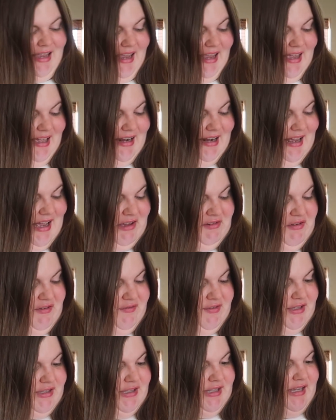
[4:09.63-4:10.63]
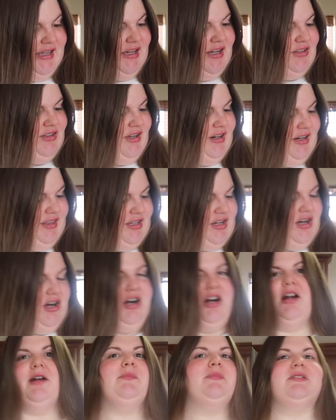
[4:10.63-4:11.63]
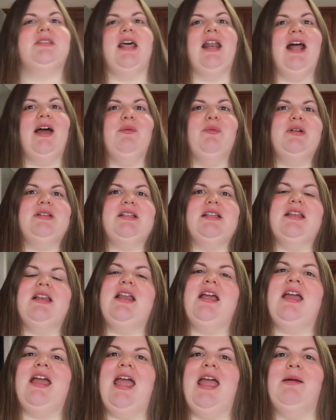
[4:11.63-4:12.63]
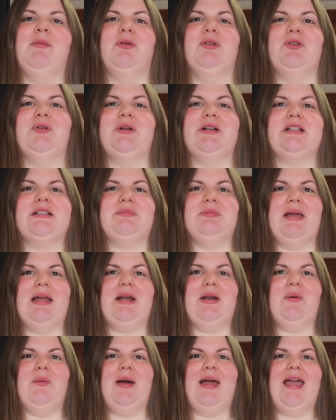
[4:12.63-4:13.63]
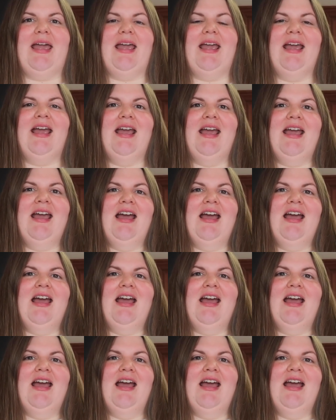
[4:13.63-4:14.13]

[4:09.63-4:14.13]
And I have a feeling a lot of the carbs that I wasn't able to explain away